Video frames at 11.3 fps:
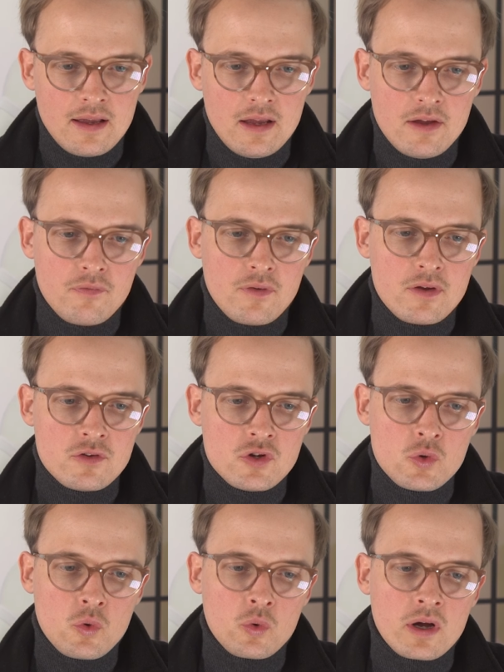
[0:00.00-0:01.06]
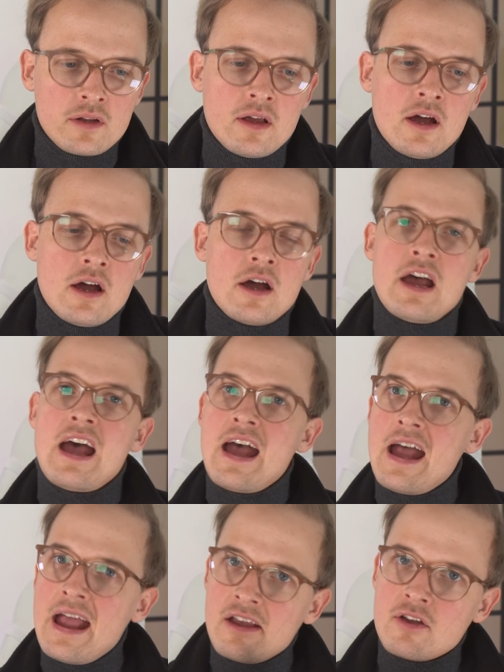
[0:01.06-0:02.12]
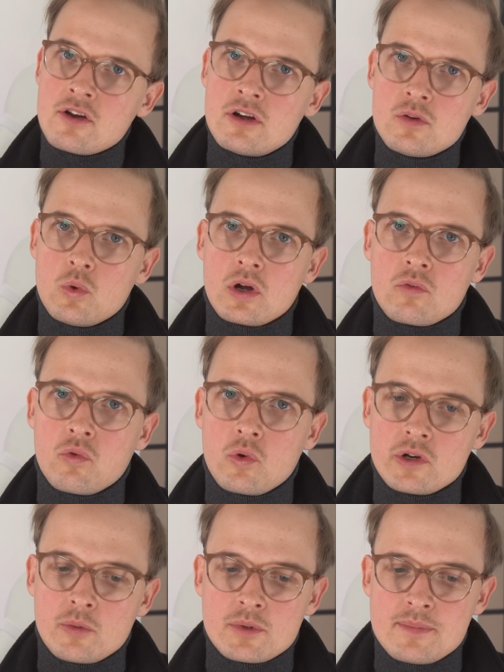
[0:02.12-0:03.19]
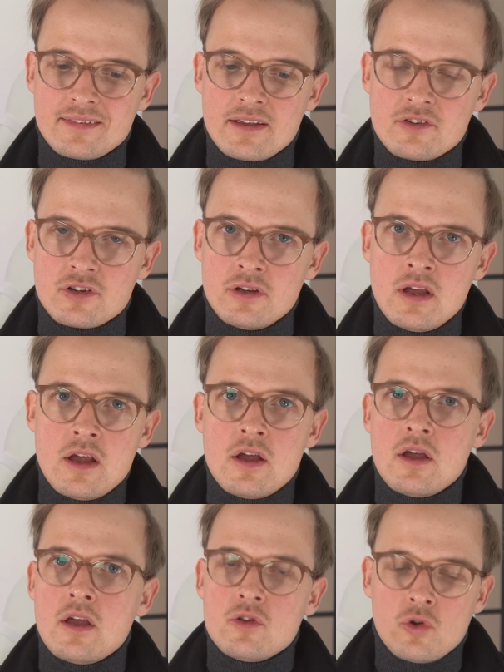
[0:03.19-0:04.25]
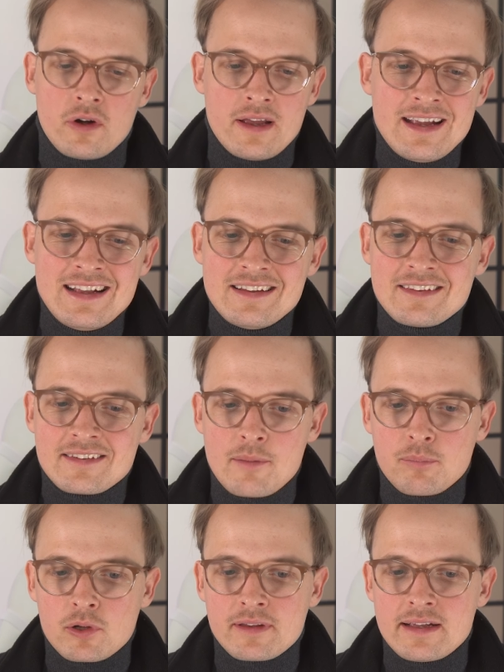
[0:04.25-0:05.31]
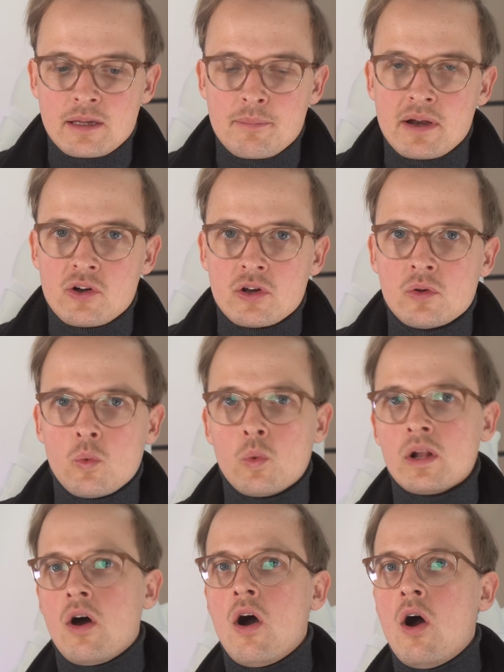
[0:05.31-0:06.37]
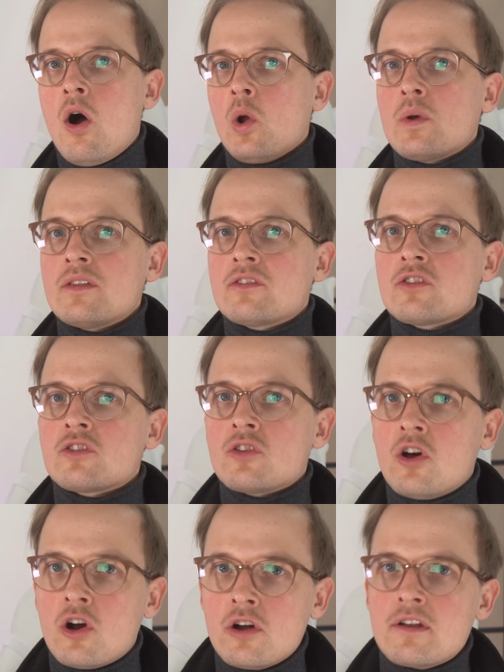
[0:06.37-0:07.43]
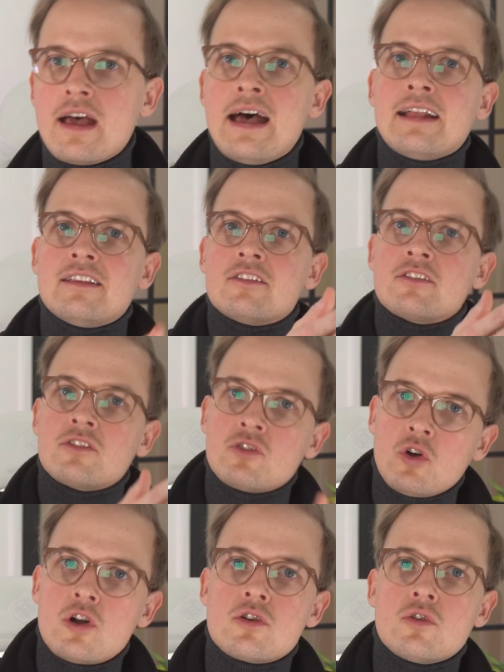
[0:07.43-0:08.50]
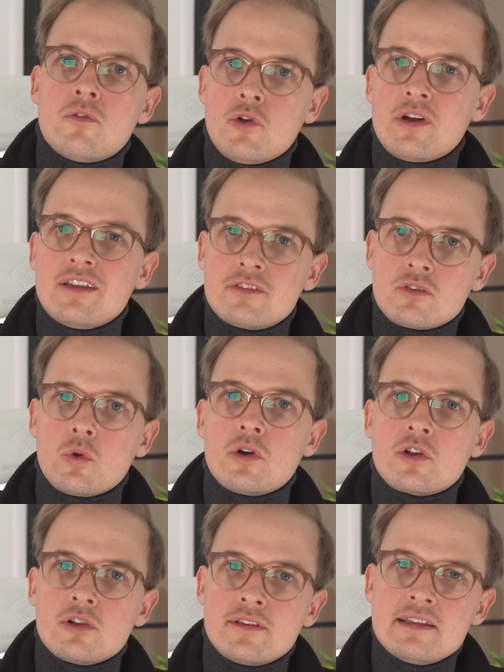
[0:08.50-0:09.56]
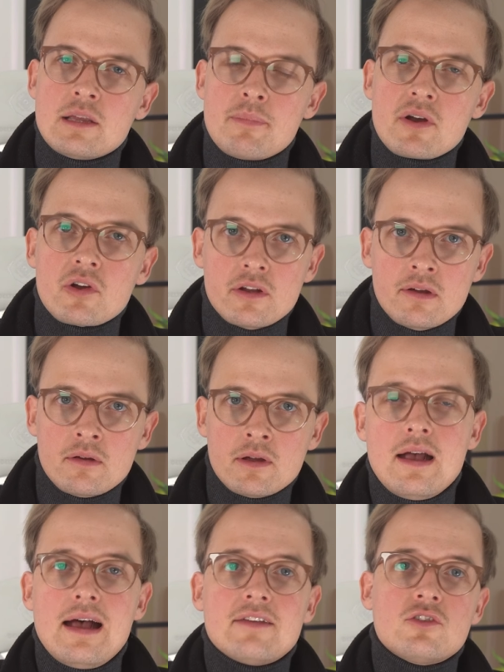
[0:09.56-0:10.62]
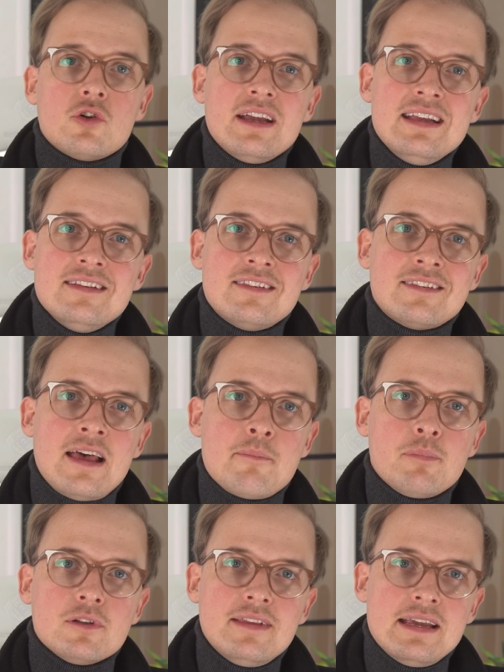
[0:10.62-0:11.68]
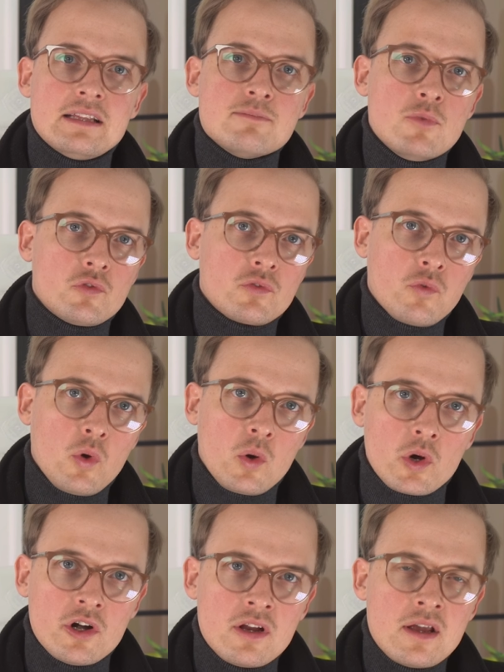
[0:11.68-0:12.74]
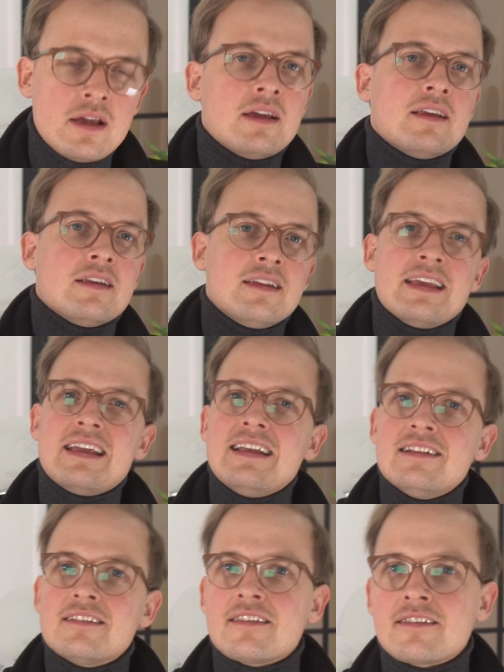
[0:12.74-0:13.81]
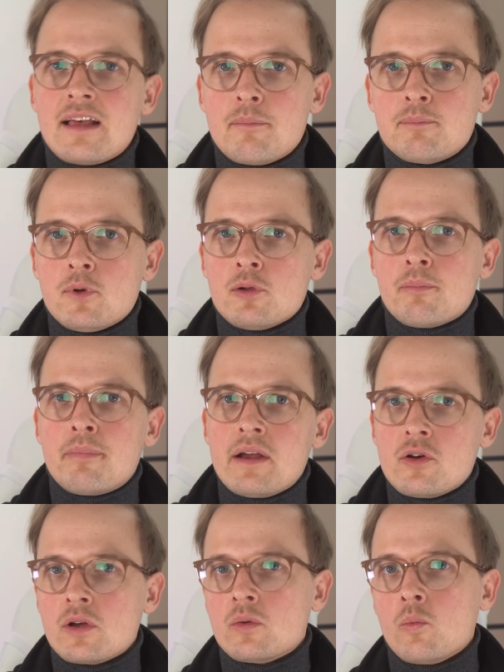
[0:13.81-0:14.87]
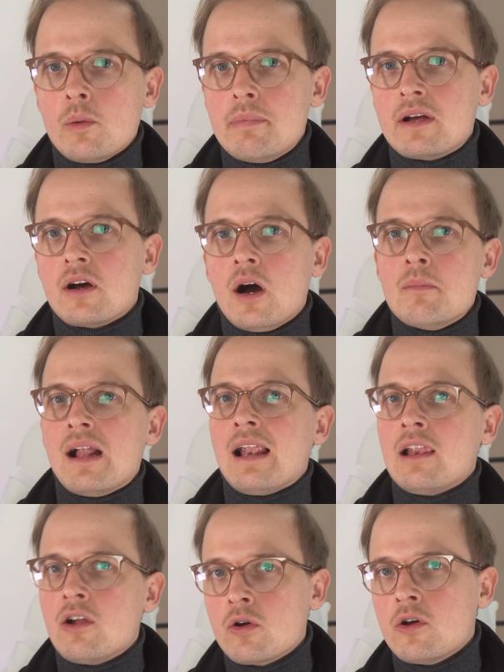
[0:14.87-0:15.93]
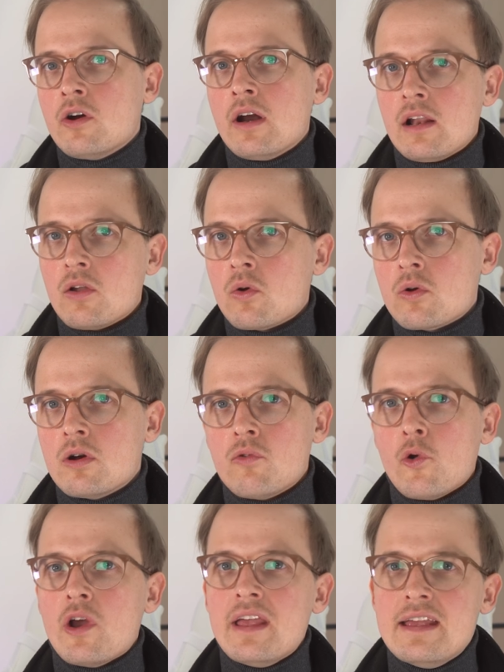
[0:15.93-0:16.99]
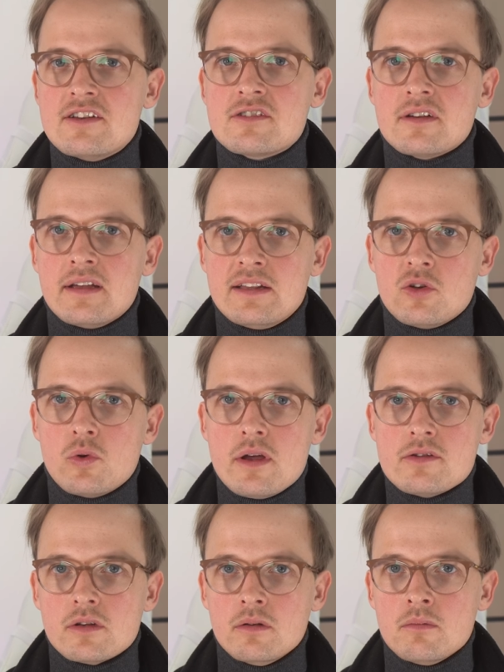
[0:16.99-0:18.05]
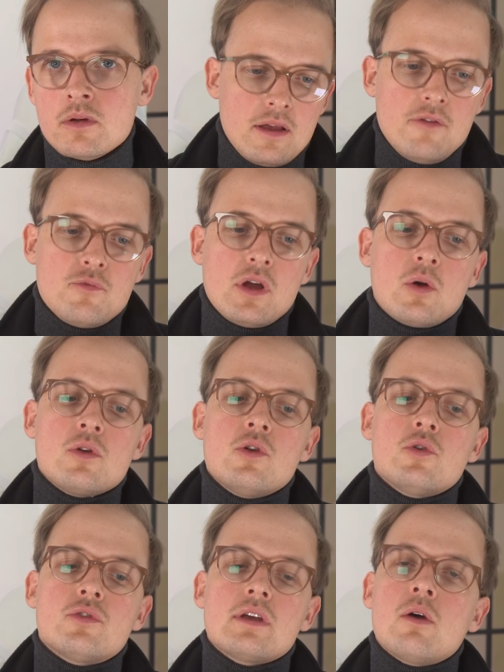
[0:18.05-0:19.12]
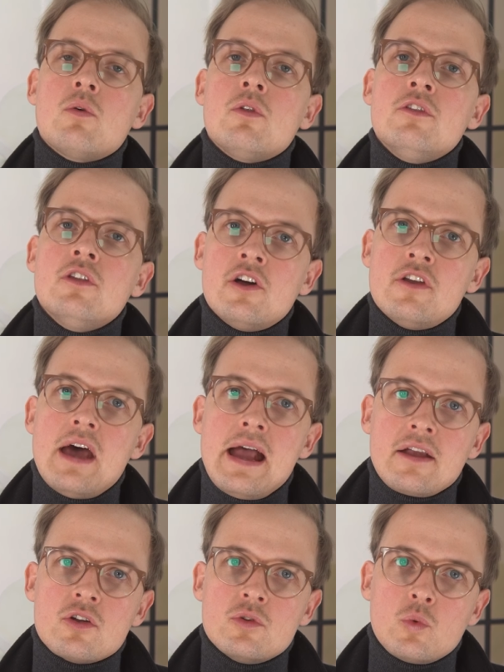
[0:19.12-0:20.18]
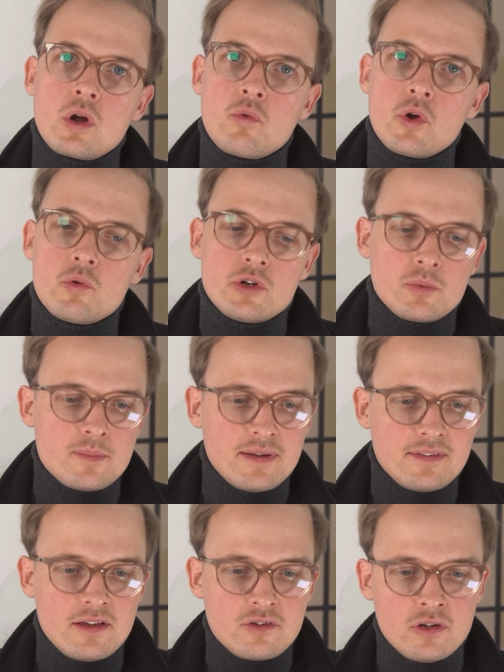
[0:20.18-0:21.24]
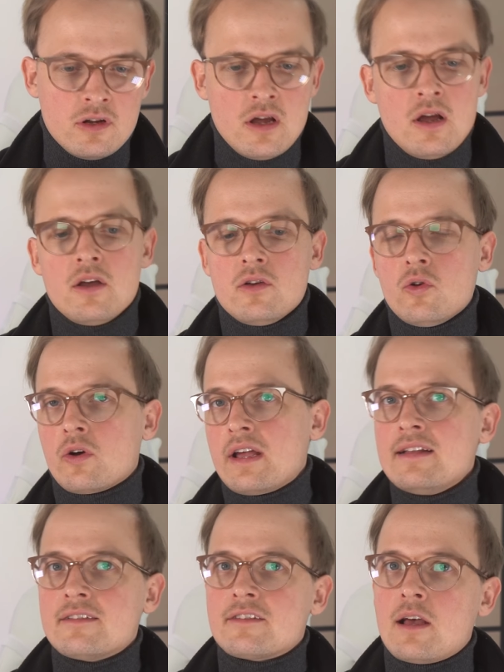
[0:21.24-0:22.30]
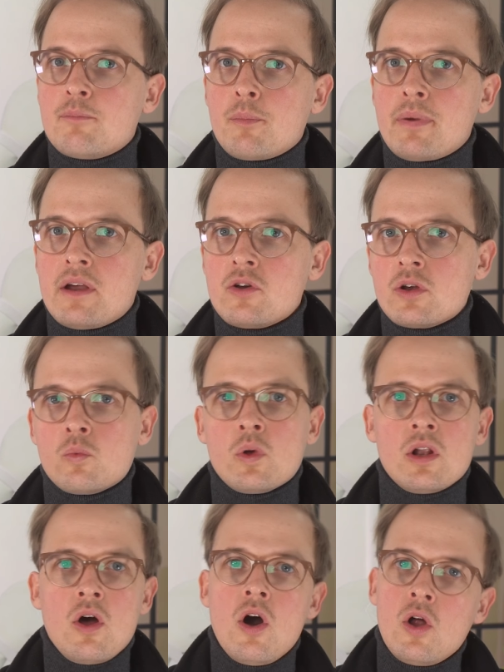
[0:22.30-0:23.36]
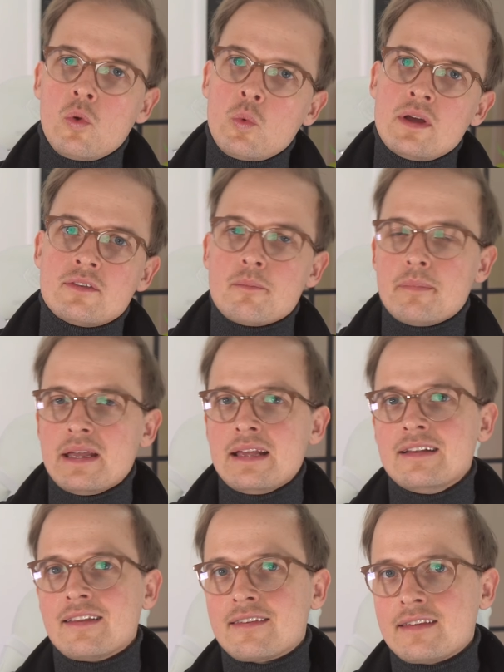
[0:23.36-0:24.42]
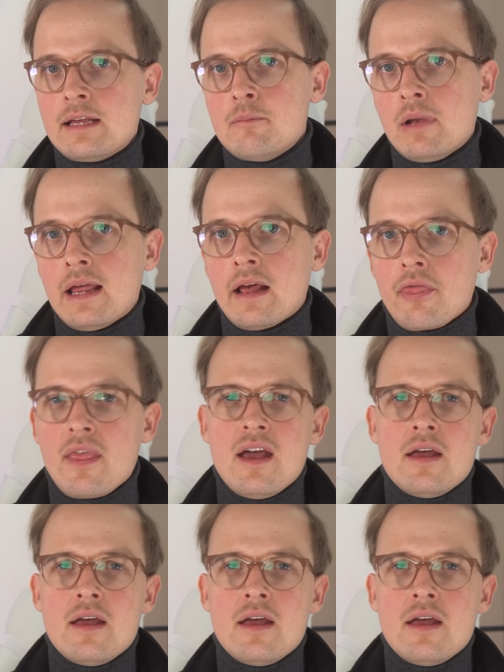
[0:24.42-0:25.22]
If you run an anchored walk forward optimization, your in-sample data period will always start at the start of your historical data period. As your in-sample date moves forward, the in-sample period will become longer and longer for each iteration. If you are using a non-anchored walk forward optimization, your in-sample period will always be the same length